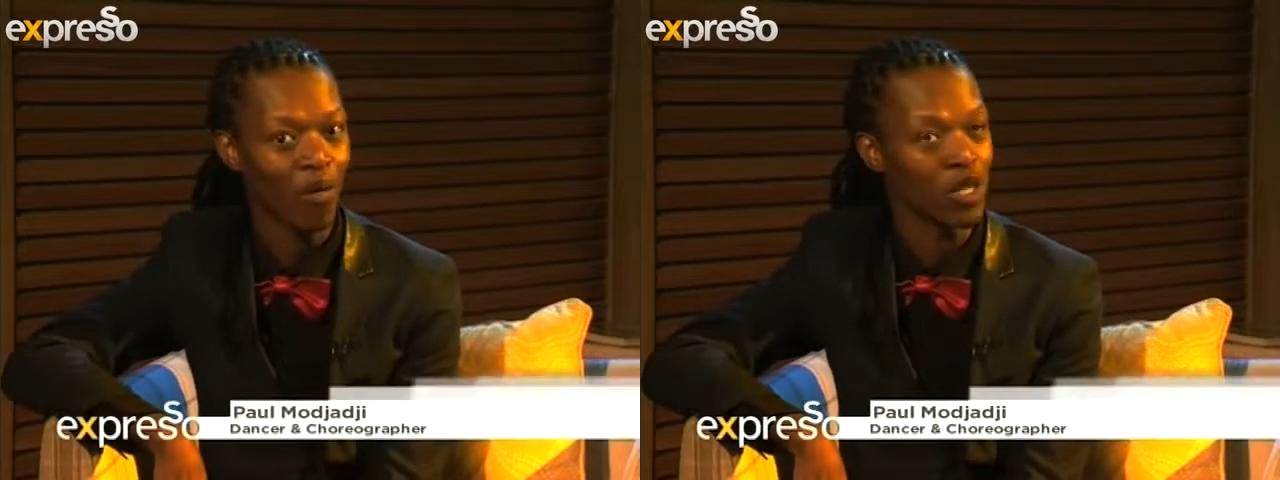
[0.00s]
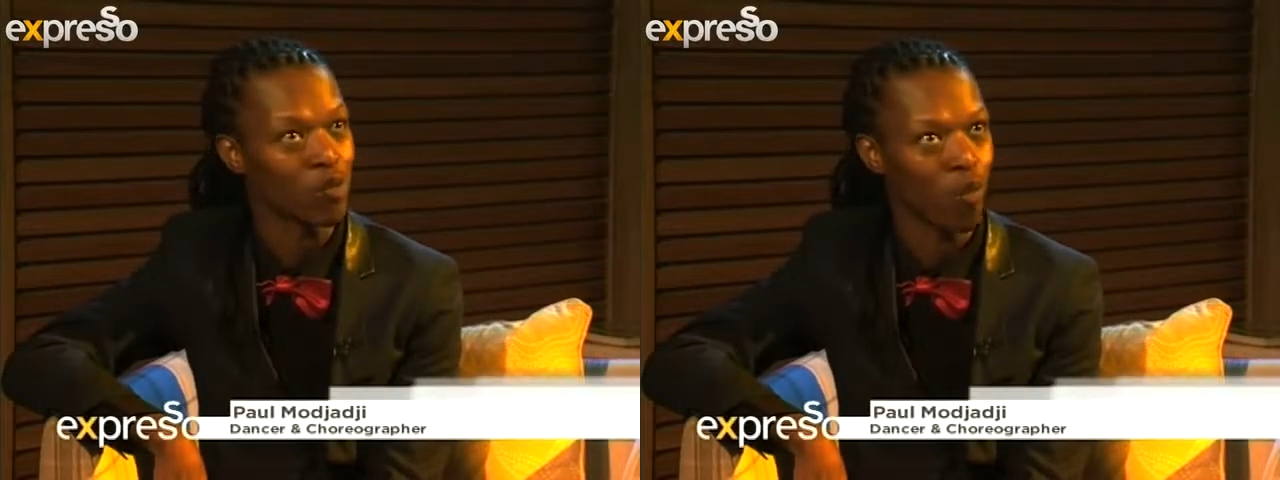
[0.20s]

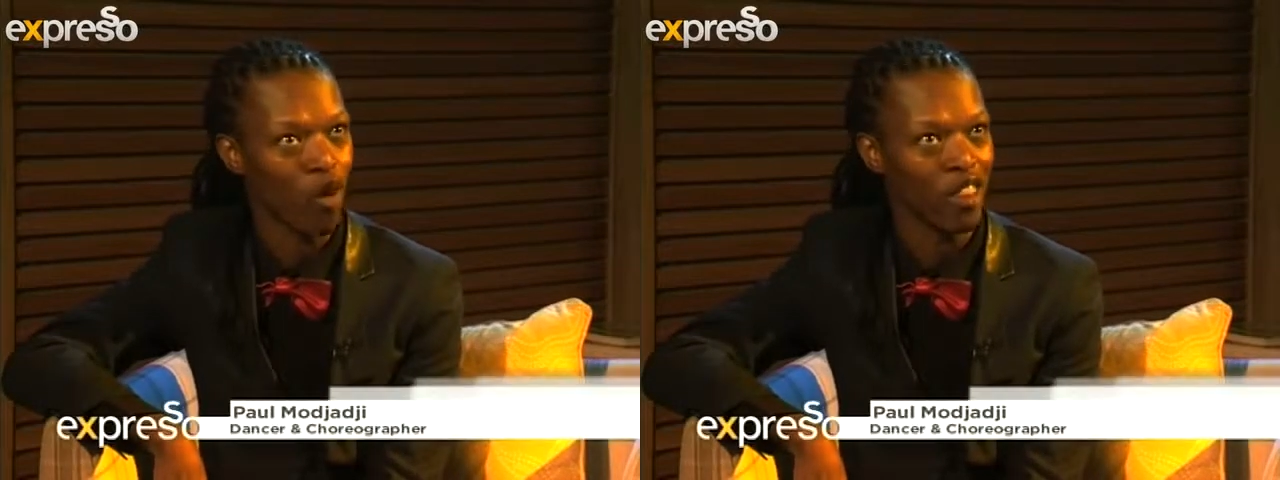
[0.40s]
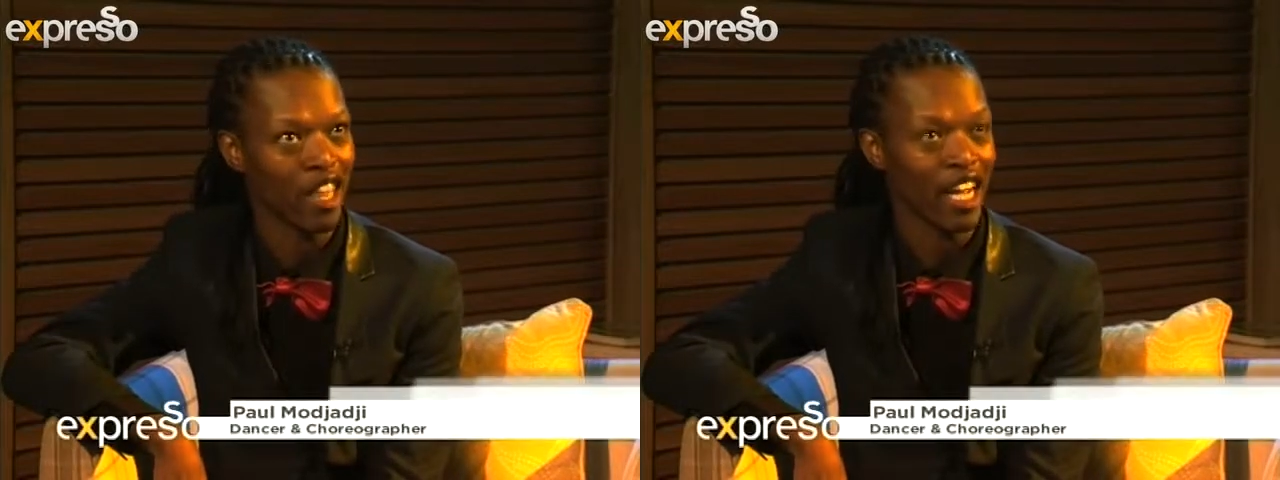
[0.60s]
was
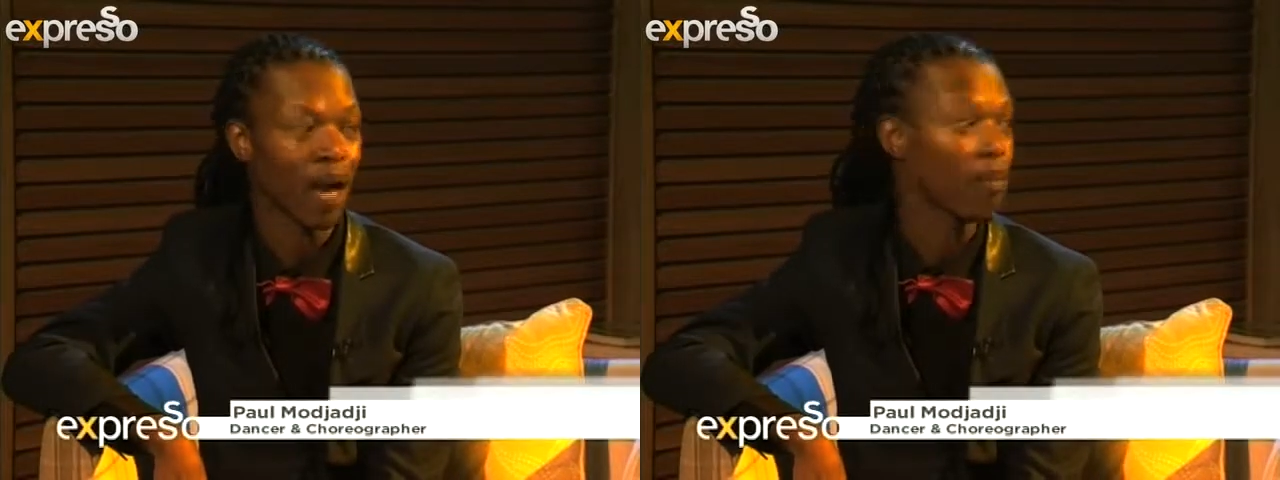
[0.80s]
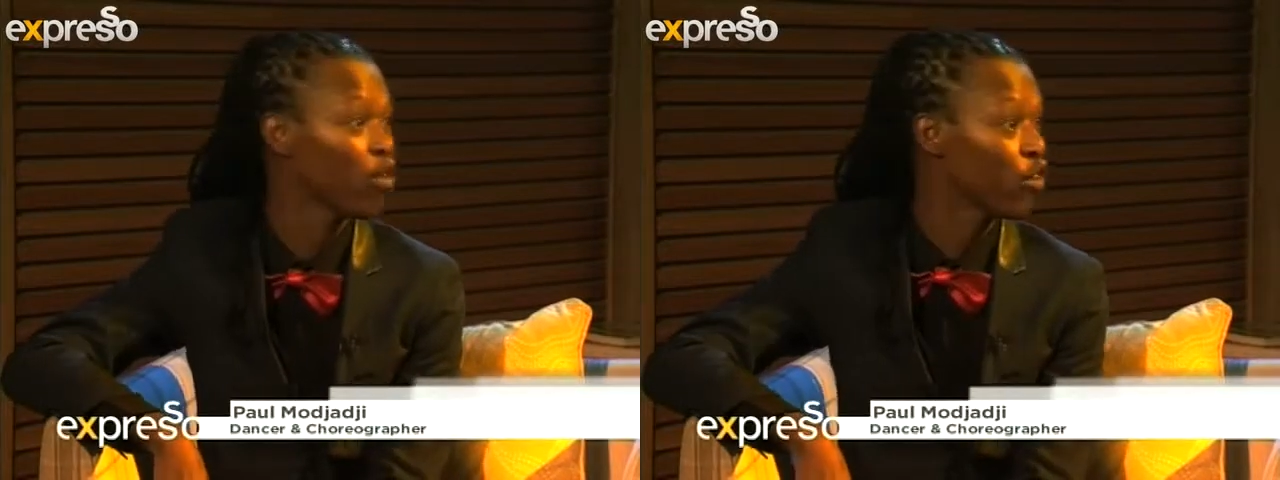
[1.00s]
born there a
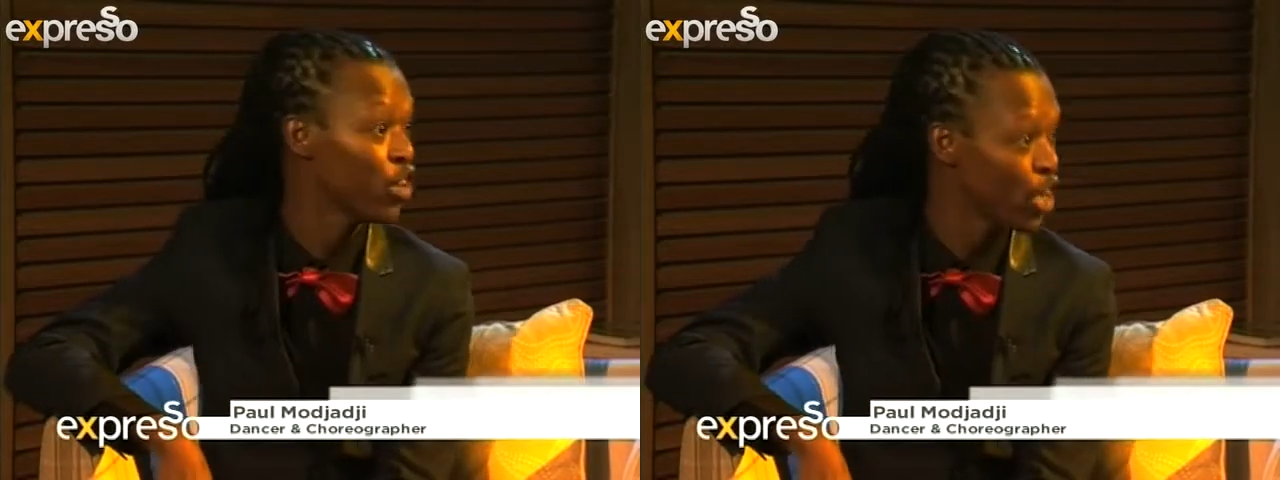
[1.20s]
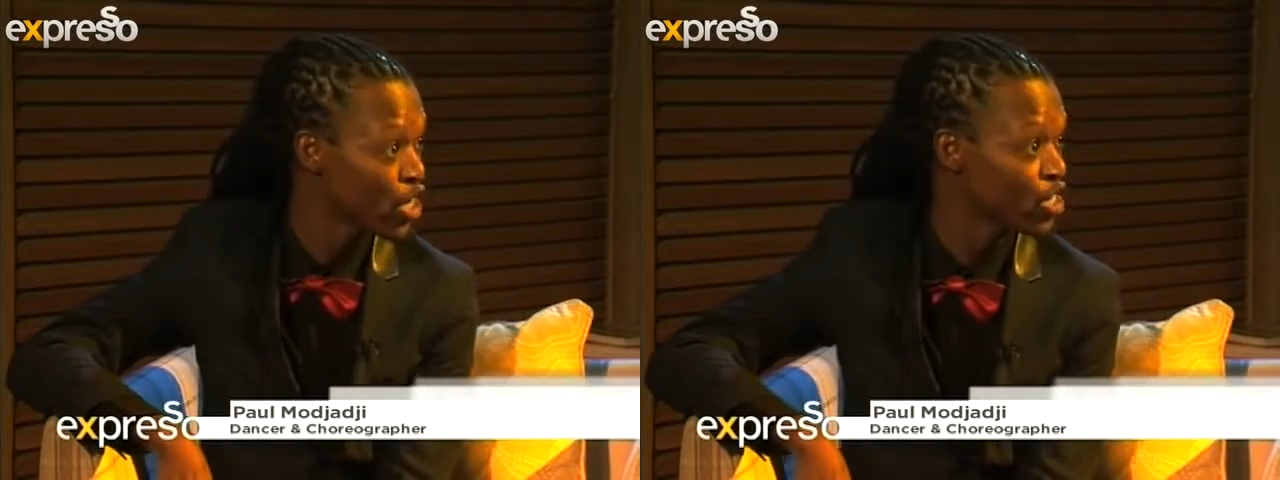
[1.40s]
couple of
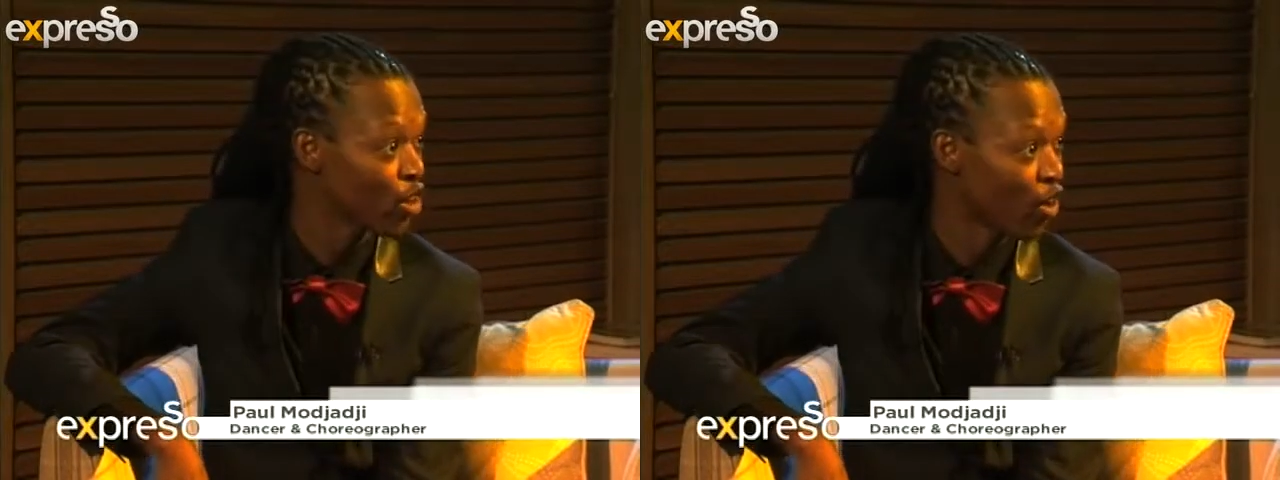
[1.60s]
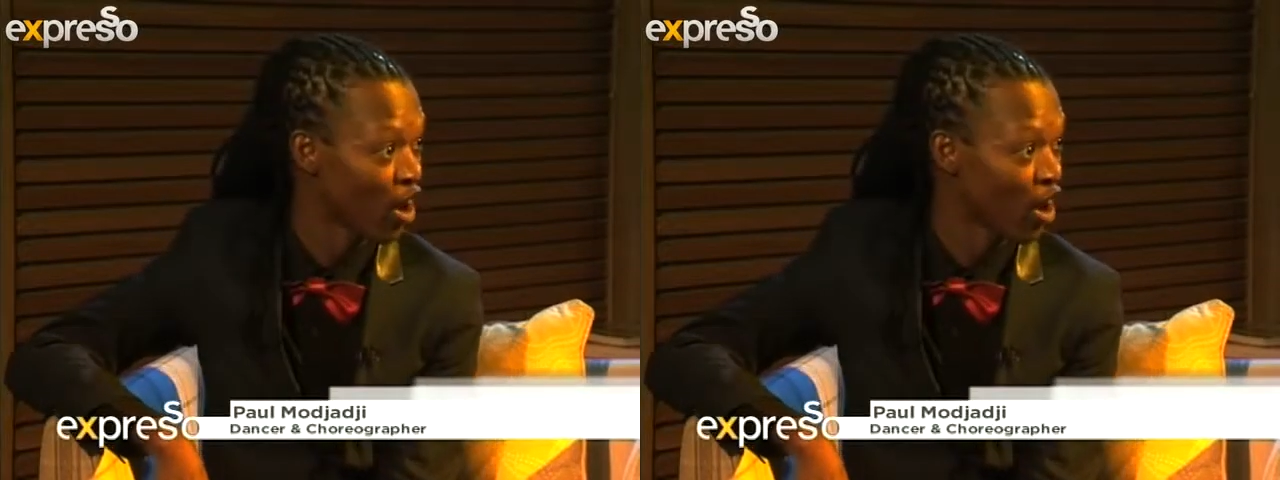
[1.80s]
years ago.